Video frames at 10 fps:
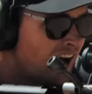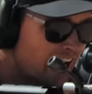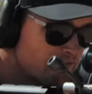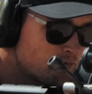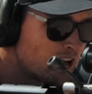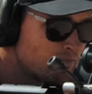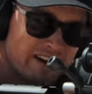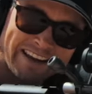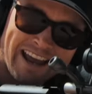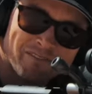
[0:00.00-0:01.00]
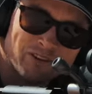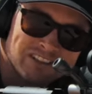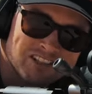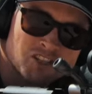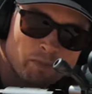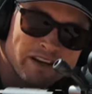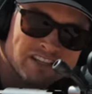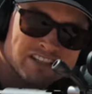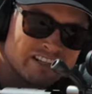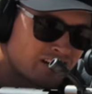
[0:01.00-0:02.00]
I've put up my camera
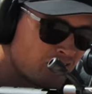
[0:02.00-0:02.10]
suspiciously